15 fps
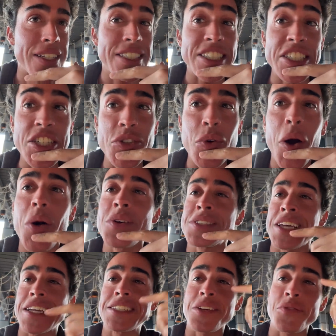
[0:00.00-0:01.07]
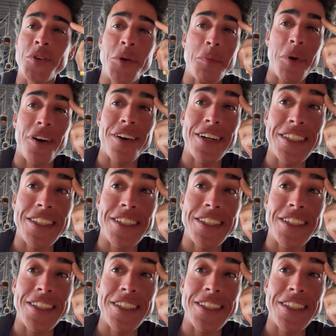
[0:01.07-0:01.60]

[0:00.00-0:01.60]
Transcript: zero sense of humor.